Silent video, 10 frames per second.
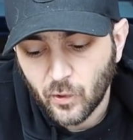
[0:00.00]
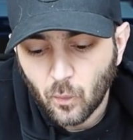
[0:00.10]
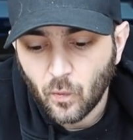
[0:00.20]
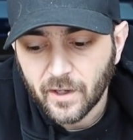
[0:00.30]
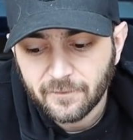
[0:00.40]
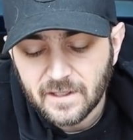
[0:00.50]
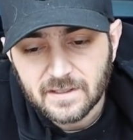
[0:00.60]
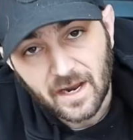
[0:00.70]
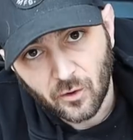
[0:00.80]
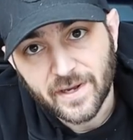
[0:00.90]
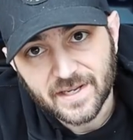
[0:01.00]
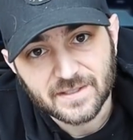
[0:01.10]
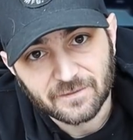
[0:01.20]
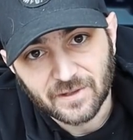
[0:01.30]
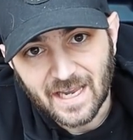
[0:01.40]
When one of these
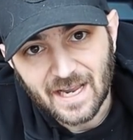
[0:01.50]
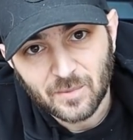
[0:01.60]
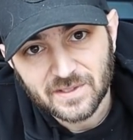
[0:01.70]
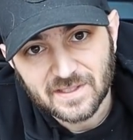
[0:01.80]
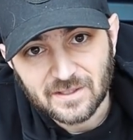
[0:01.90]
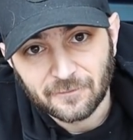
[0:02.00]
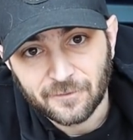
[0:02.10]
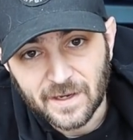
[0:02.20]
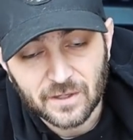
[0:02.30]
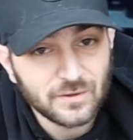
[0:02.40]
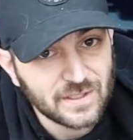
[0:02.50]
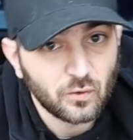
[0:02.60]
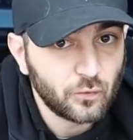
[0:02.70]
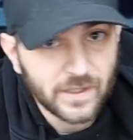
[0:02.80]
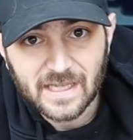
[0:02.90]
areas of the CAN bus system fails,
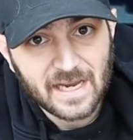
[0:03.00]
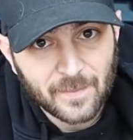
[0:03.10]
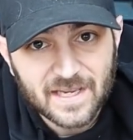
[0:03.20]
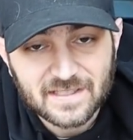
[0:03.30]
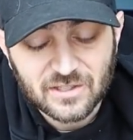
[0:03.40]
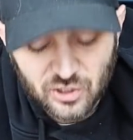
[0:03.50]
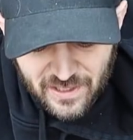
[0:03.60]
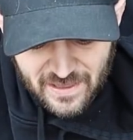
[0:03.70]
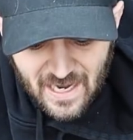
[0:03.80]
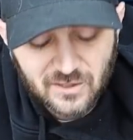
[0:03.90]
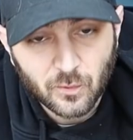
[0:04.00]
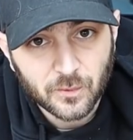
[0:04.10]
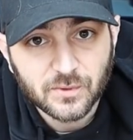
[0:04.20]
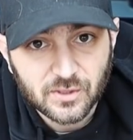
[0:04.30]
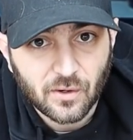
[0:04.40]
it'll relay a message, and that's what
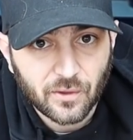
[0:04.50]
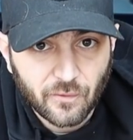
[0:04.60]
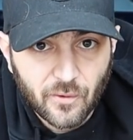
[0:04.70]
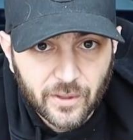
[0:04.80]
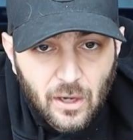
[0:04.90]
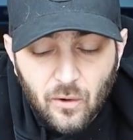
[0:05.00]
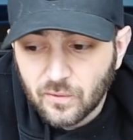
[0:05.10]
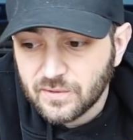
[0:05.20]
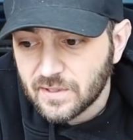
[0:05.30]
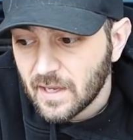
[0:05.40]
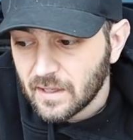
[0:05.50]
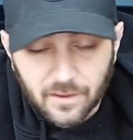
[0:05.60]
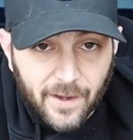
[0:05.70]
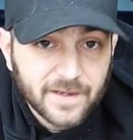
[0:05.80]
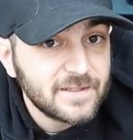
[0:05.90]
will start throwing codes,
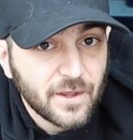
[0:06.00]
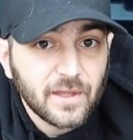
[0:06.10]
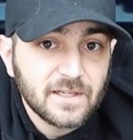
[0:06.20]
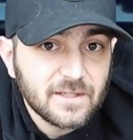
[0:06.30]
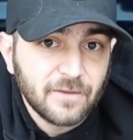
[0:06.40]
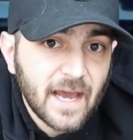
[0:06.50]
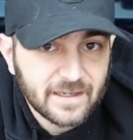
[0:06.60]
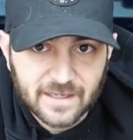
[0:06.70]
lights, things of that